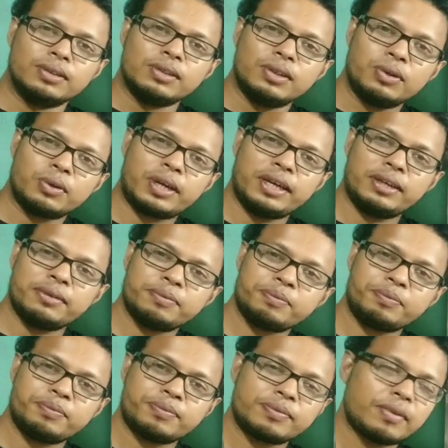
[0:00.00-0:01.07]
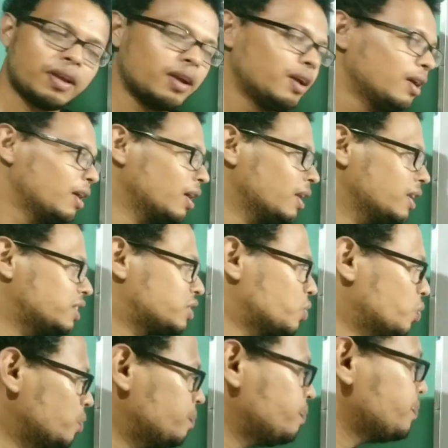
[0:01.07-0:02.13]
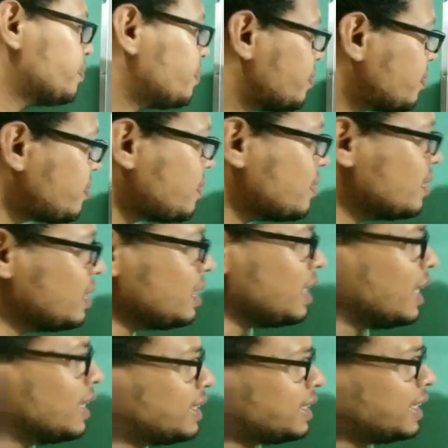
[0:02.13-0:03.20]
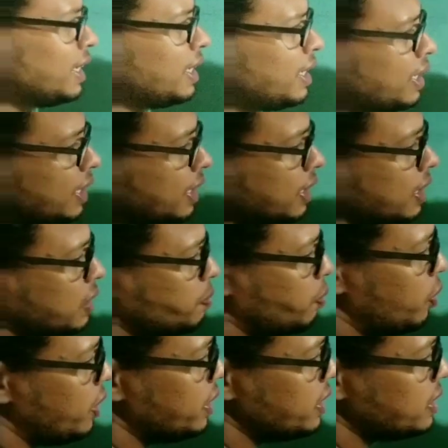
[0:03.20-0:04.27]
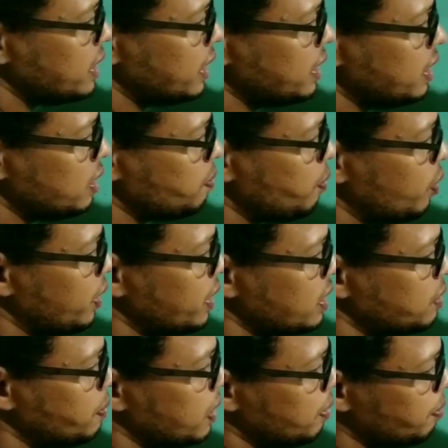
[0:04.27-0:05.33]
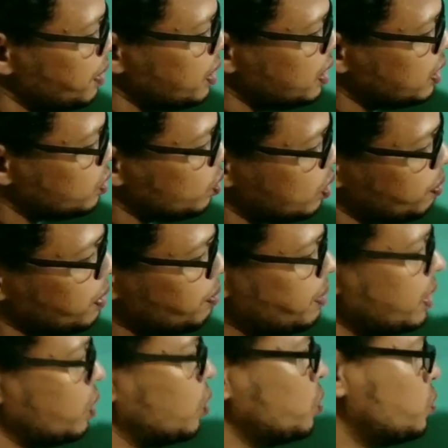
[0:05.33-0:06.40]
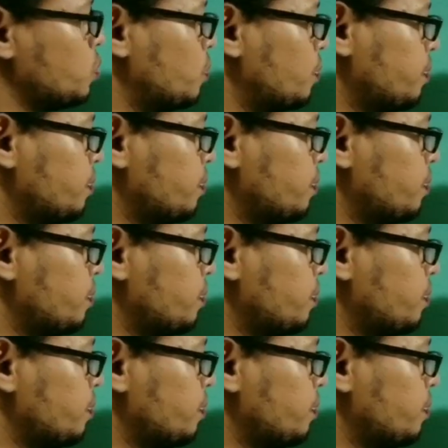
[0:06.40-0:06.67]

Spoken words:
Okay, let's go. See, this point is A, this point is B, means this will be B also.